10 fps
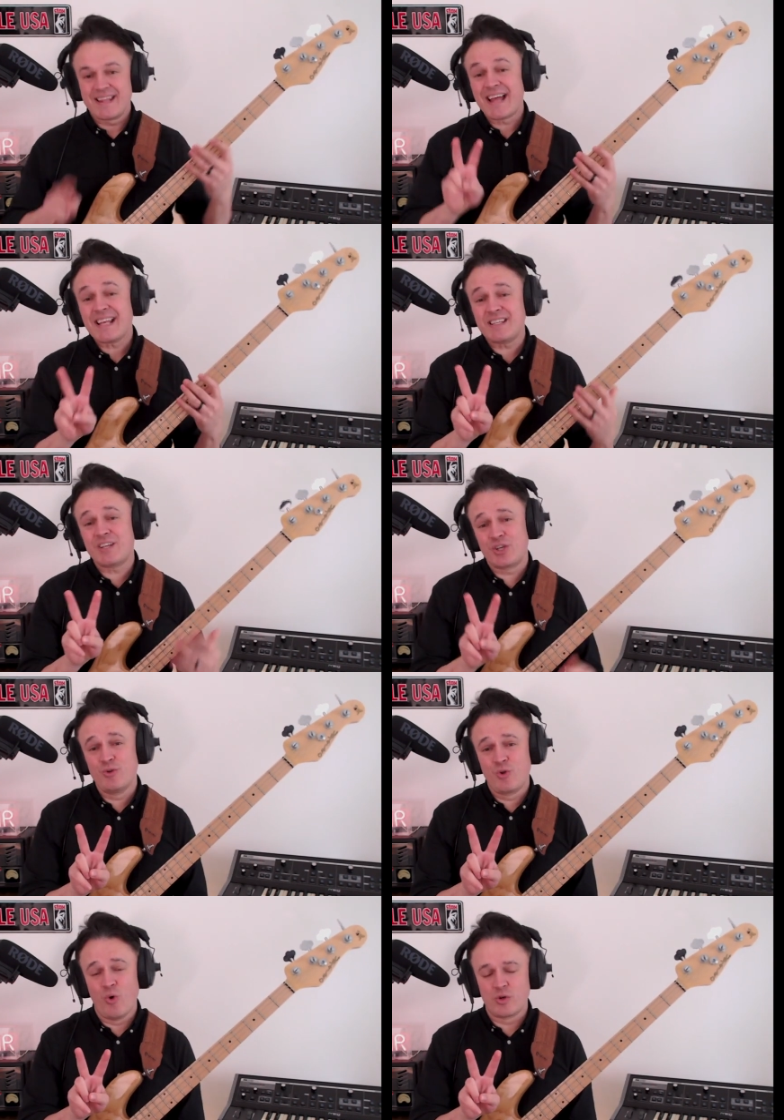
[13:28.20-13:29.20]
That's the
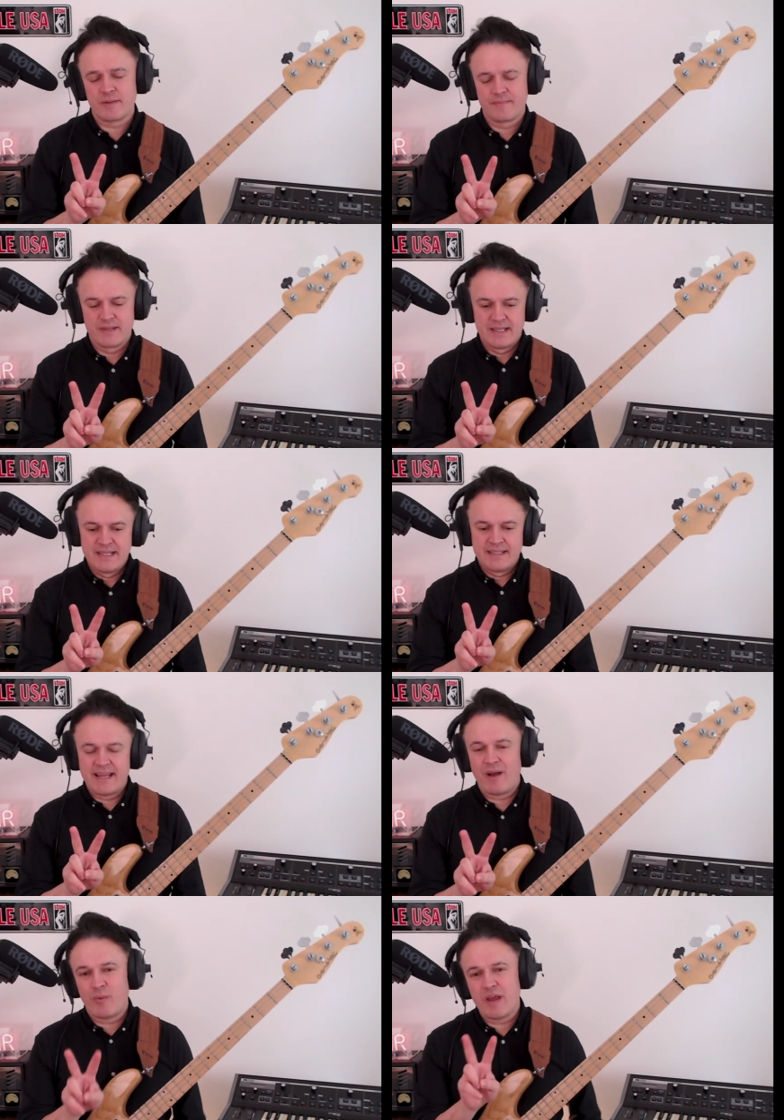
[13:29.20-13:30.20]
2 chord.
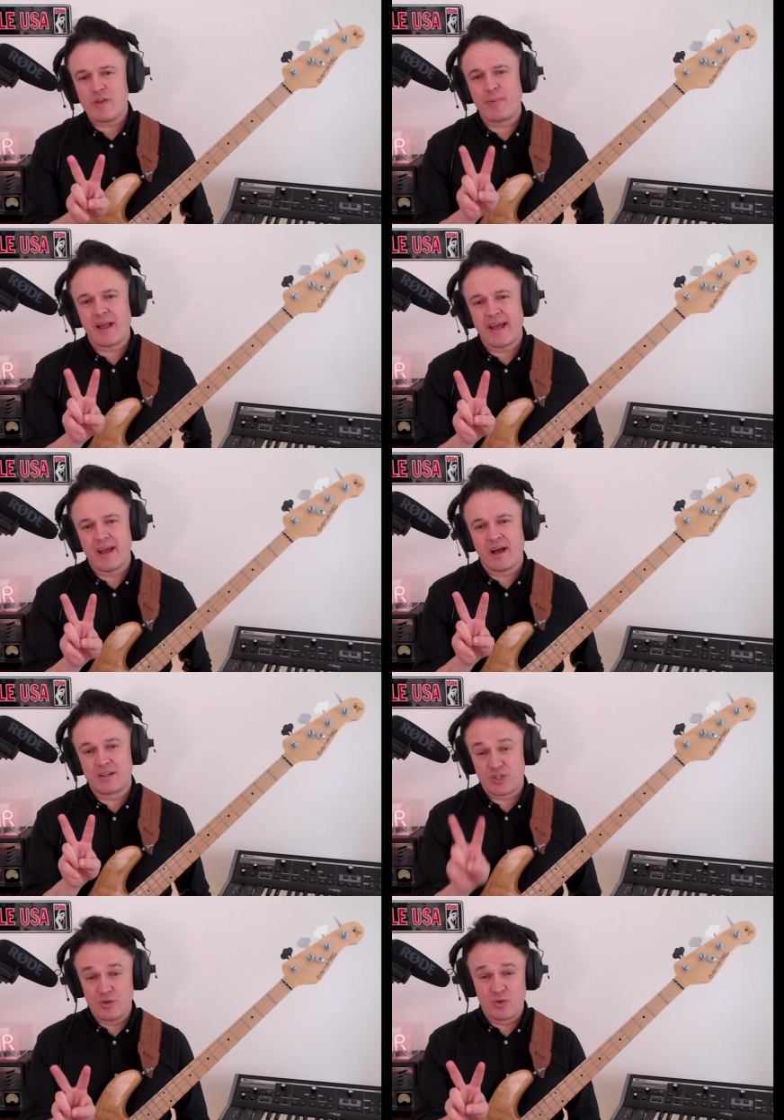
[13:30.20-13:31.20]
Now, whenever you play
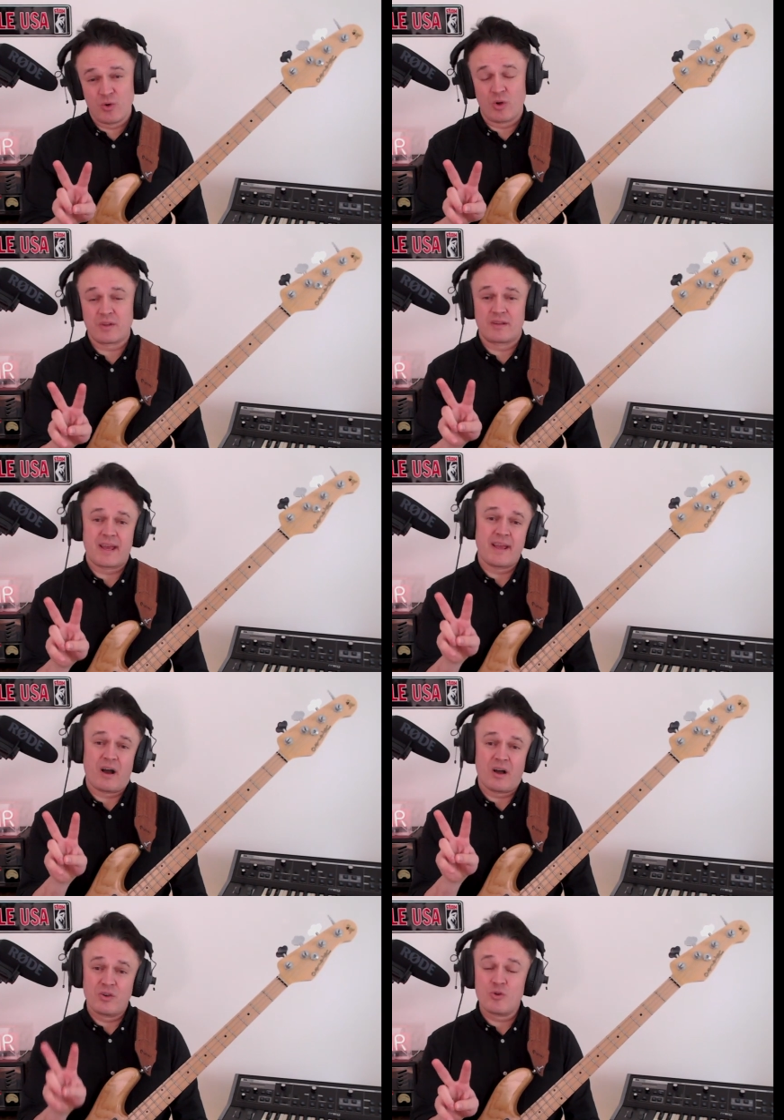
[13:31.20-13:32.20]
a 2 chord, they
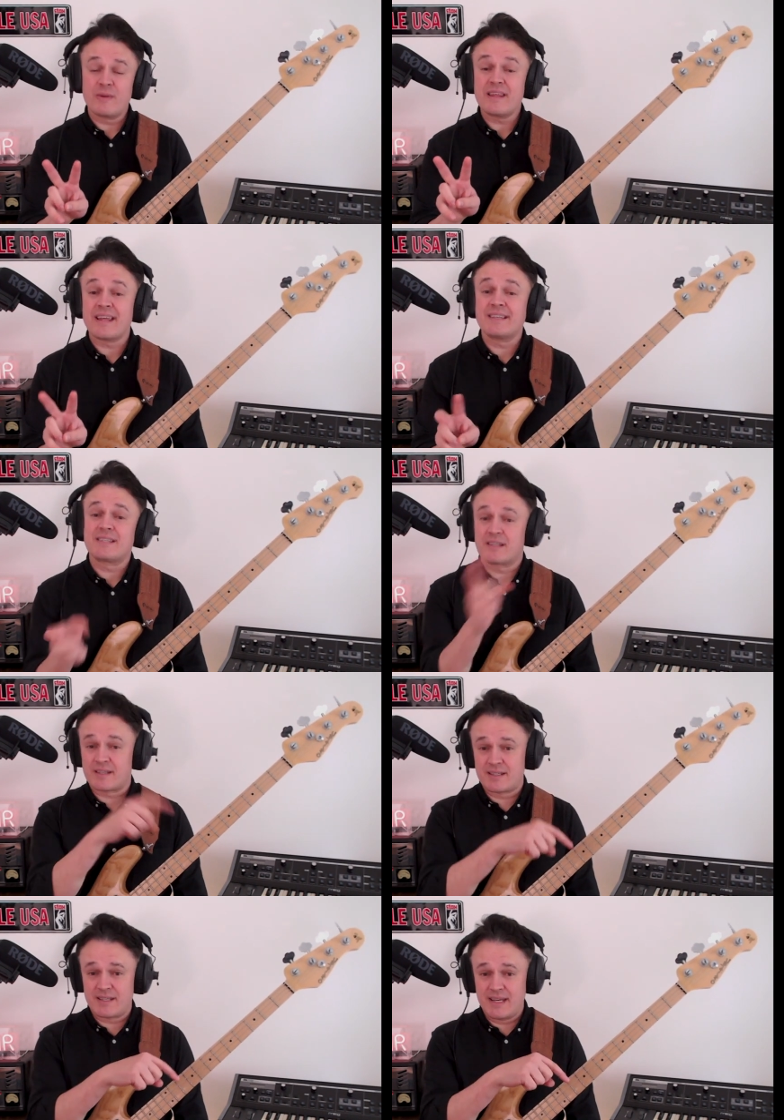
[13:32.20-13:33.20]
are normally then
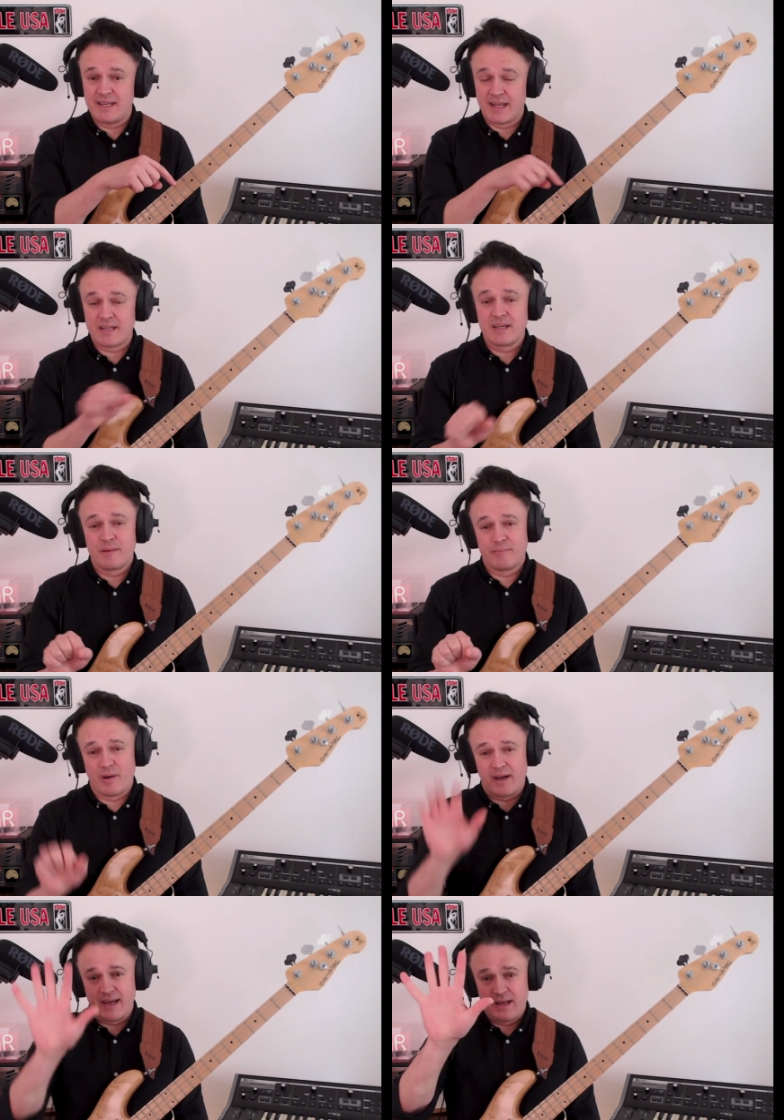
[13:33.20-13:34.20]
succeeded
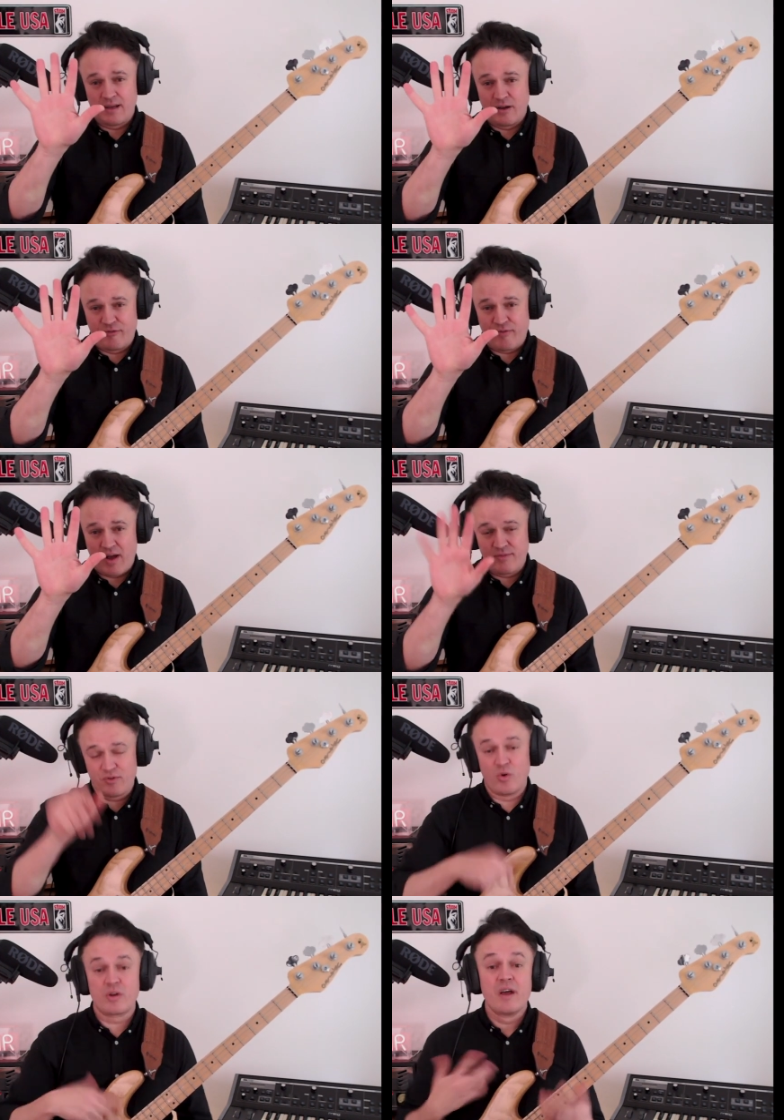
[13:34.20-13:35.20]
by a
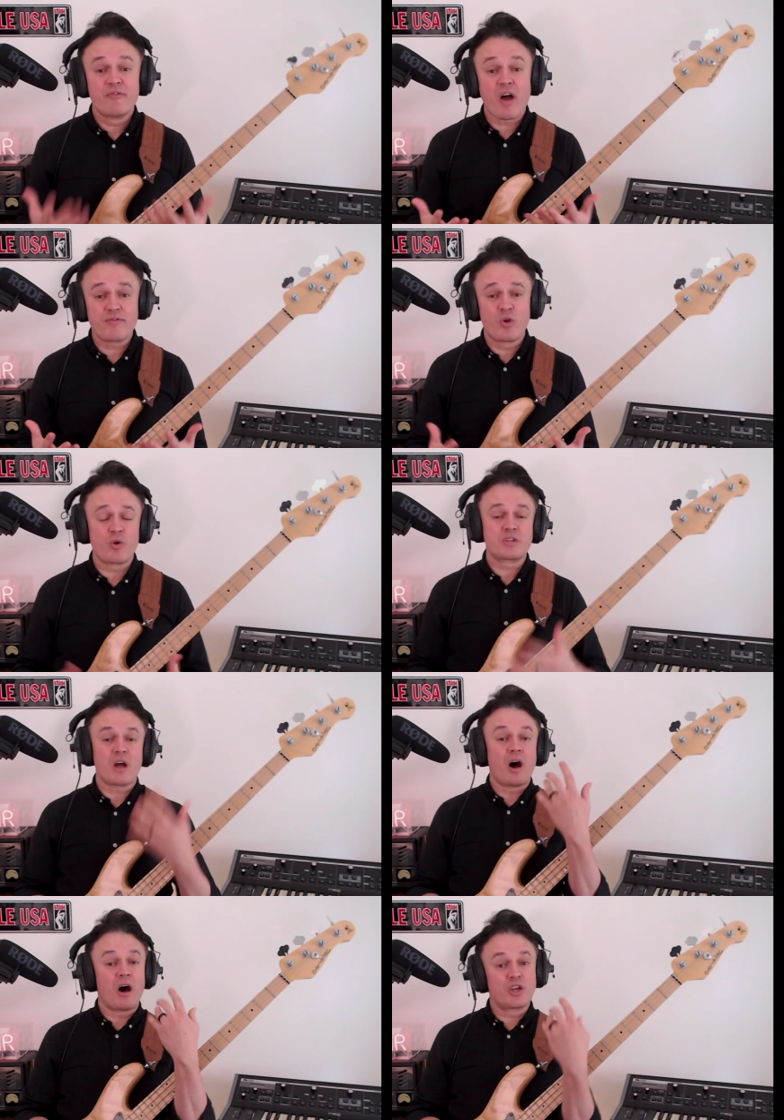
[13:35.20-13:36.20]
5 chord. 5
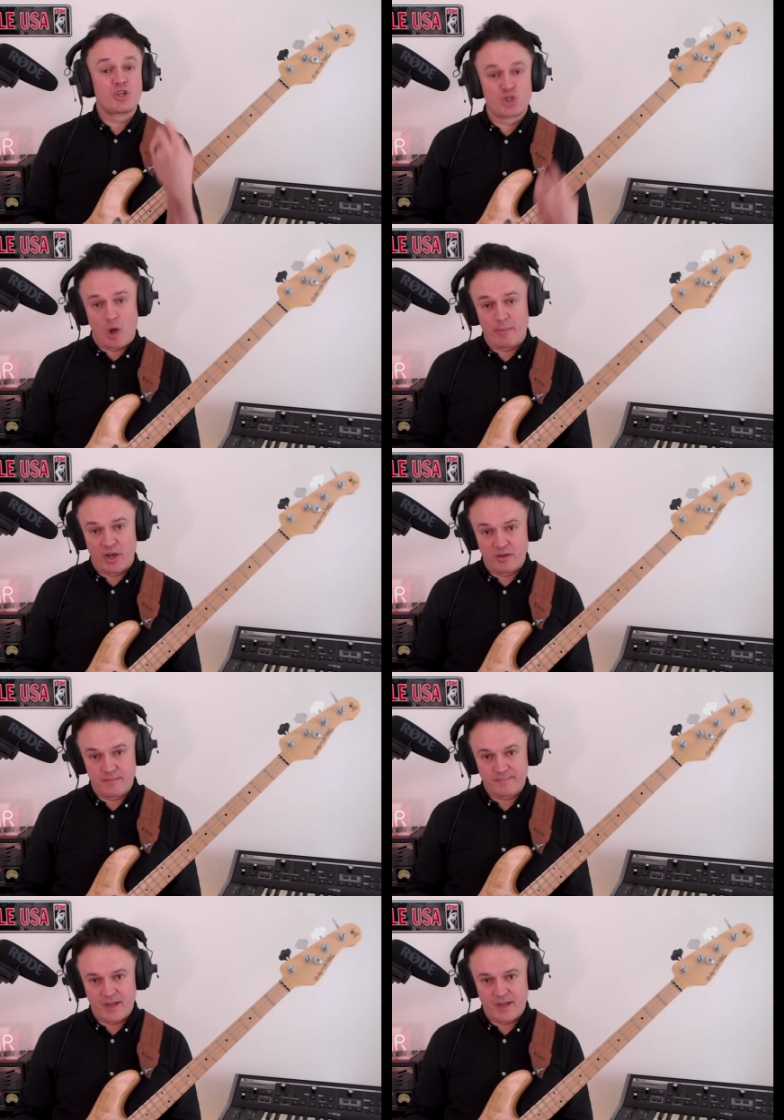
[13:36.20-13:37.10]
chords are dominant.